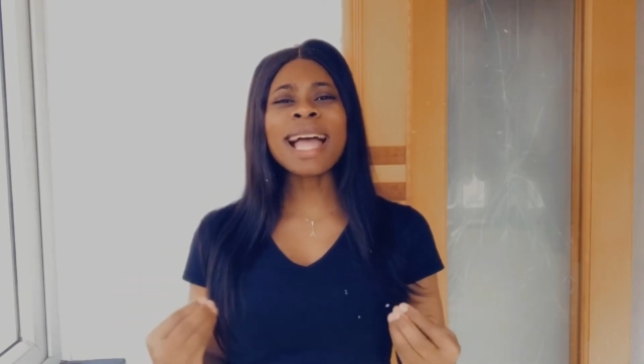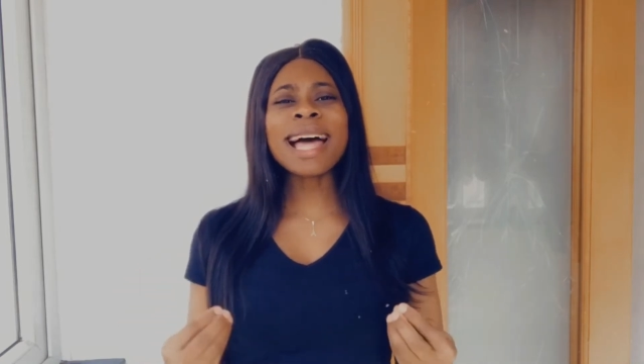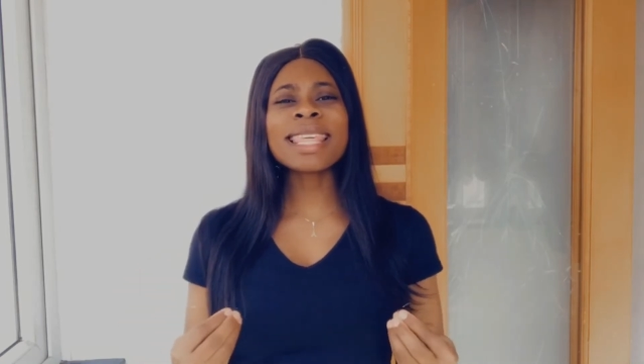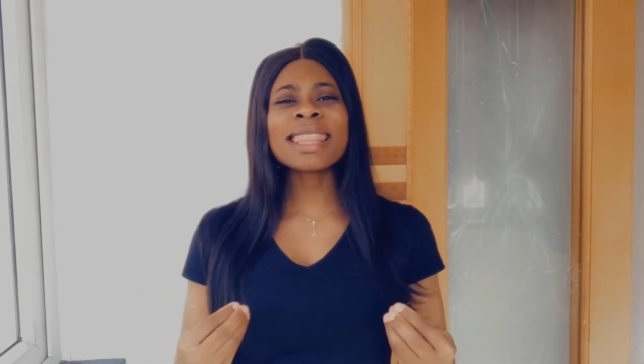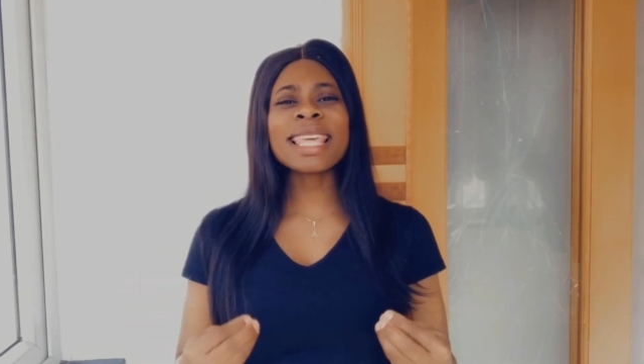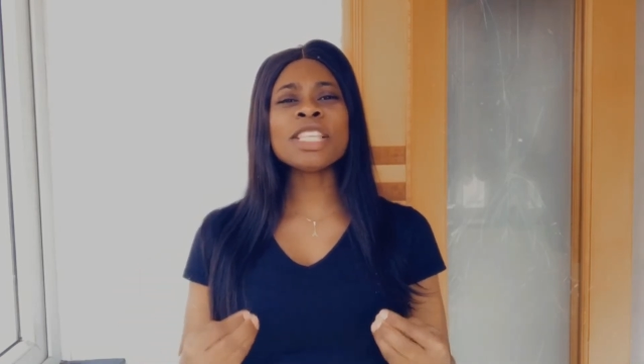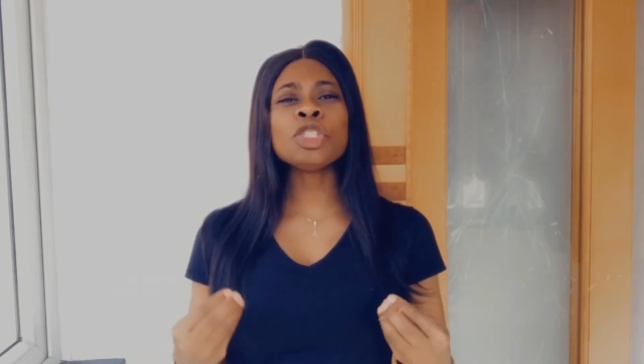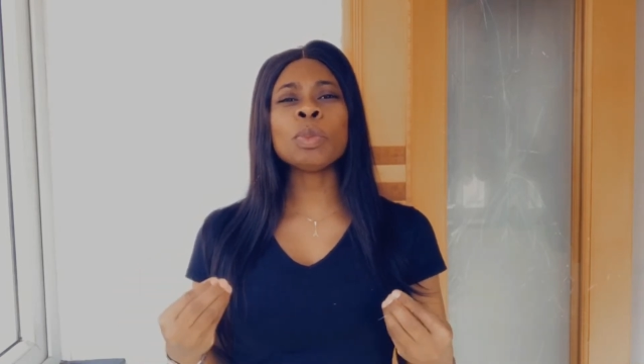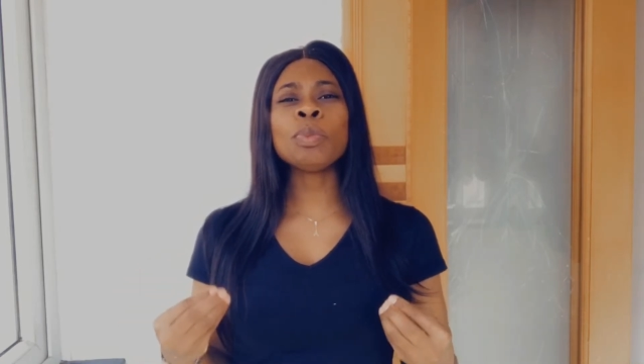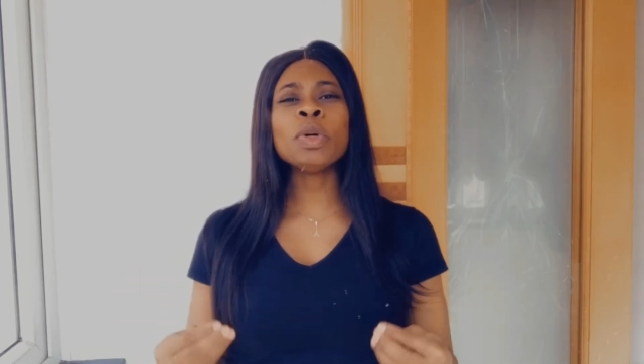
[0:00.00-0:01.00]
are the things you
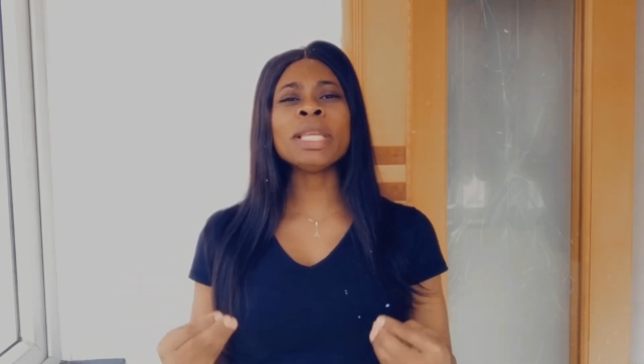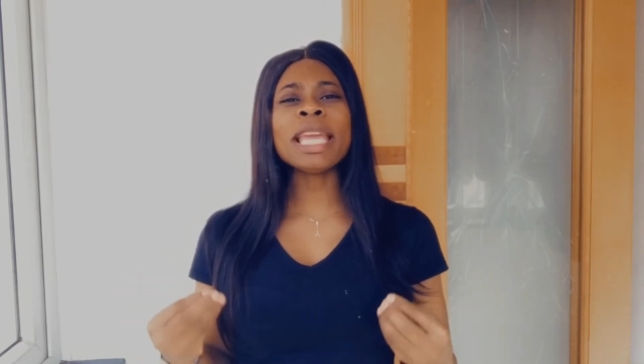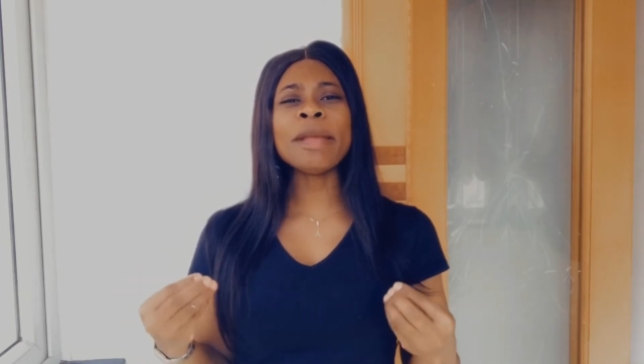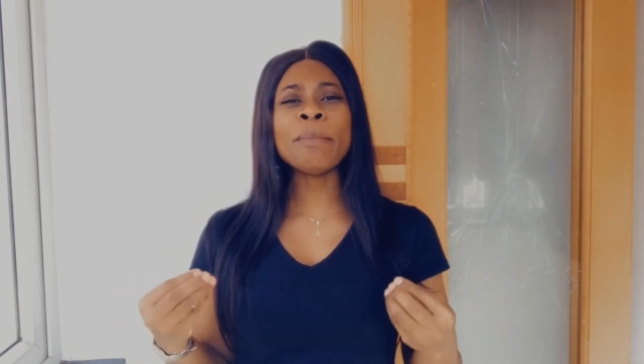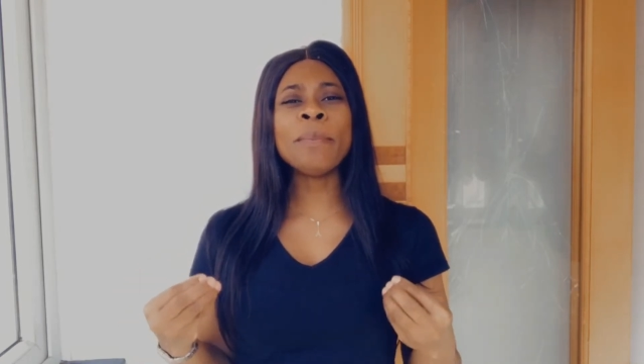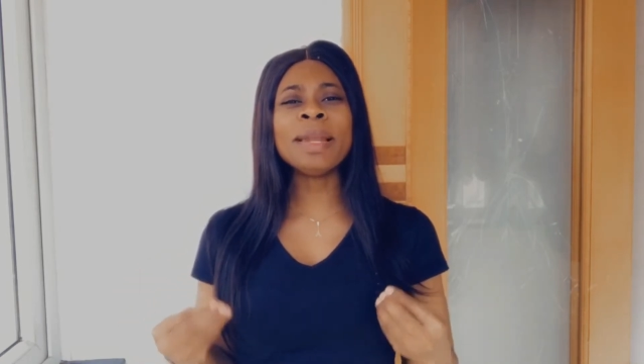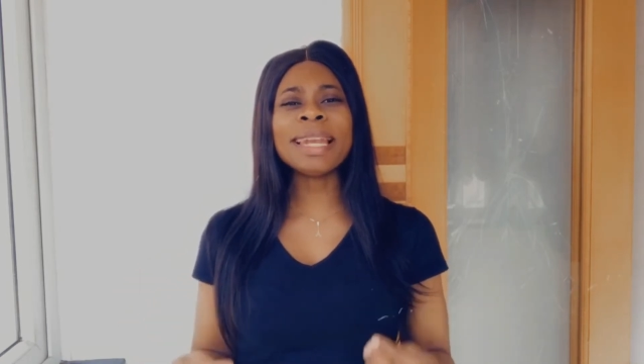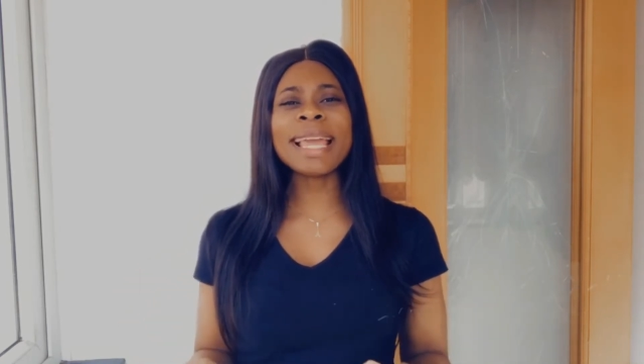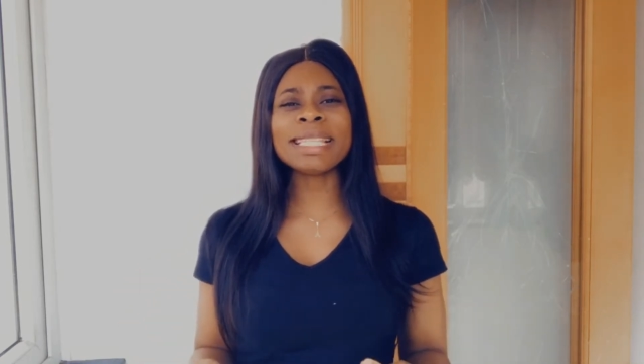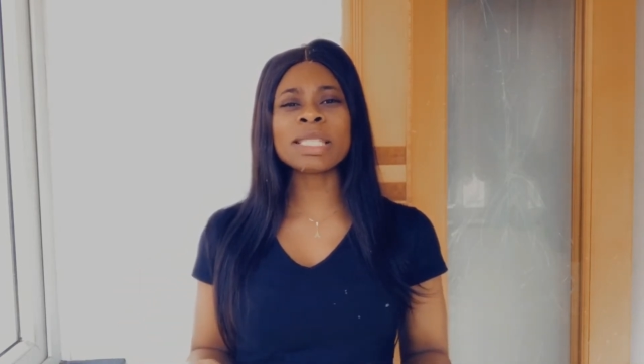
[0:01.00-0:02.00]
put in
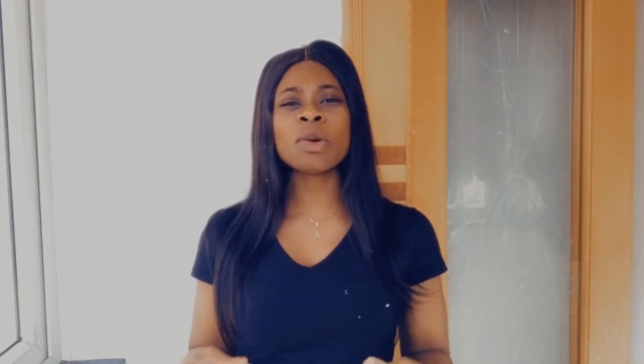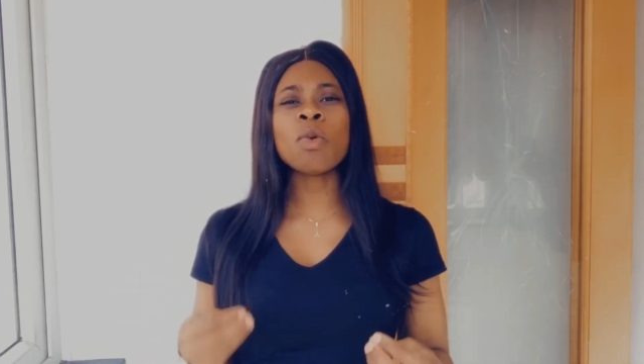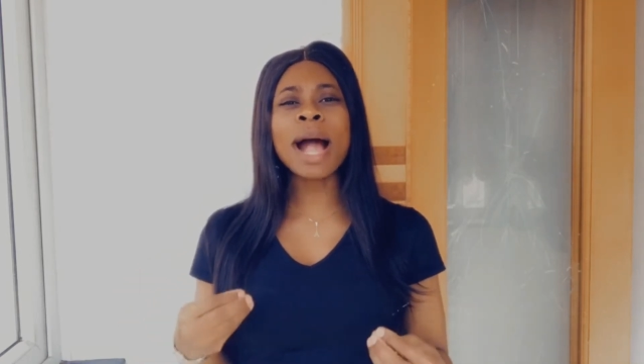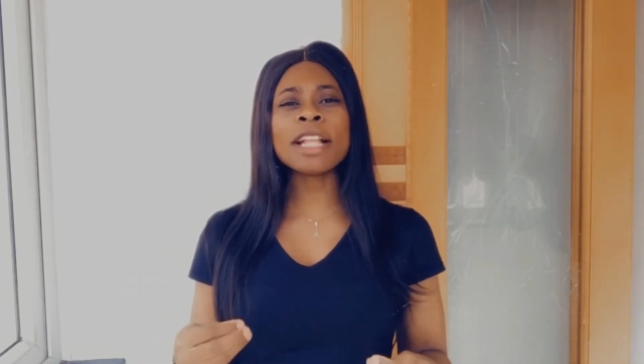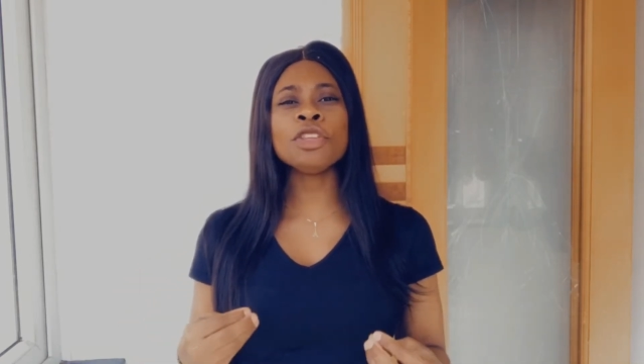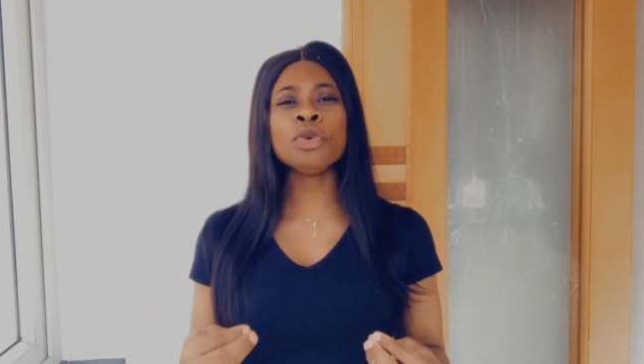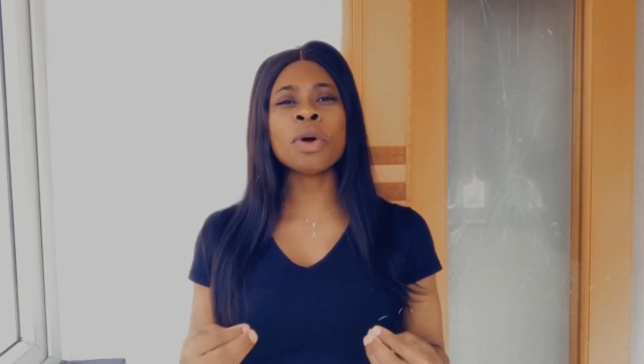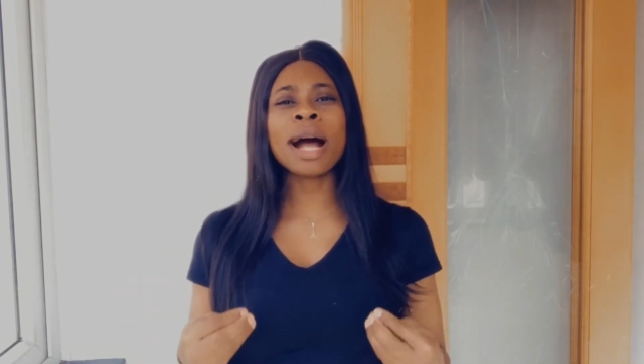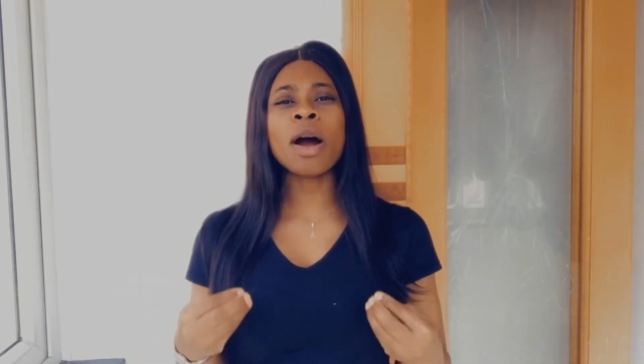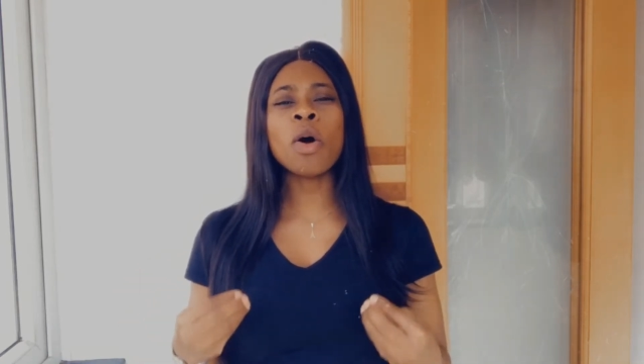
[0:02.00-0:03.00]
place while you
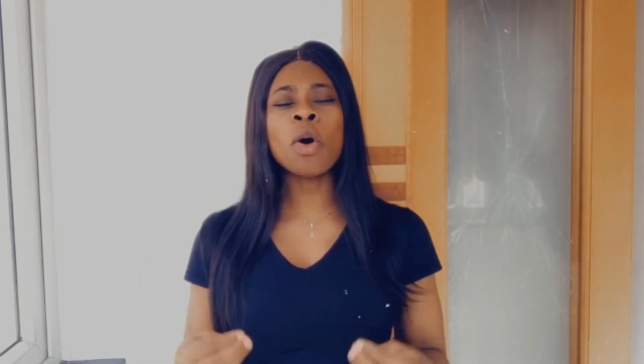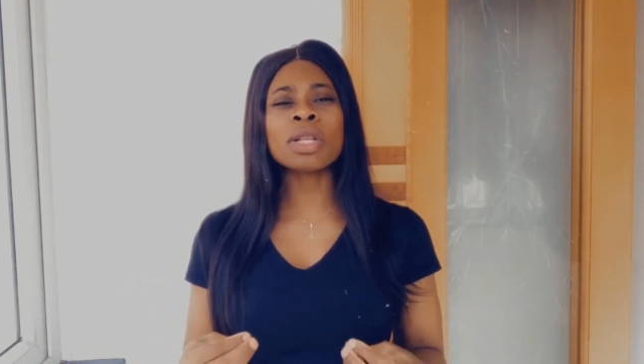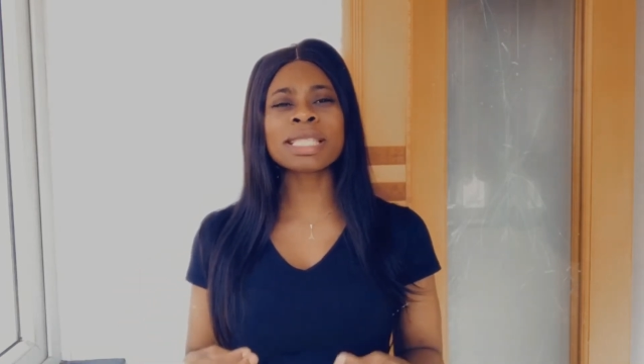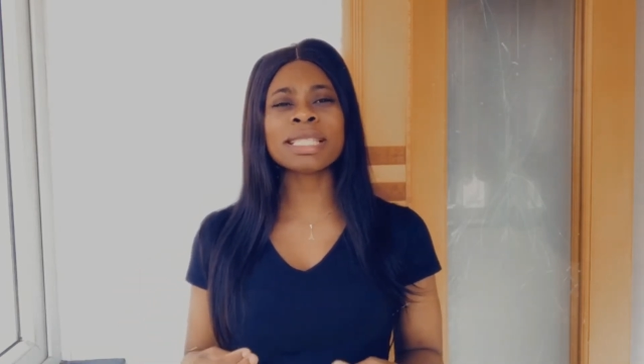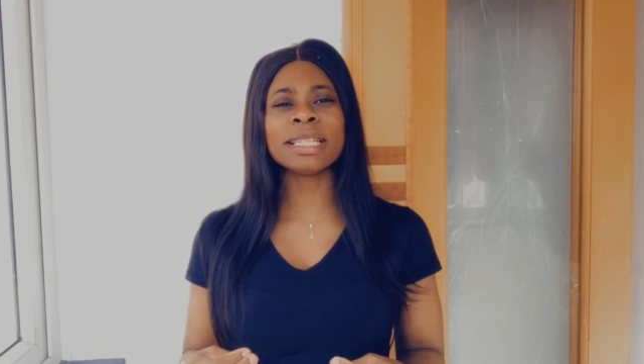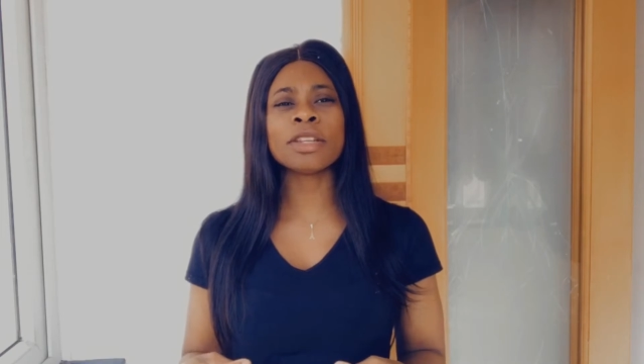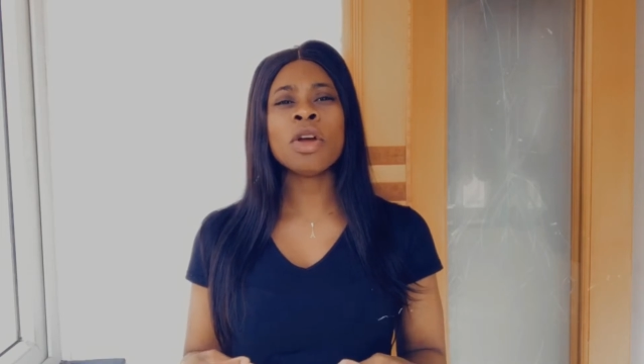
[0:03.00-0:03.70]
are hustling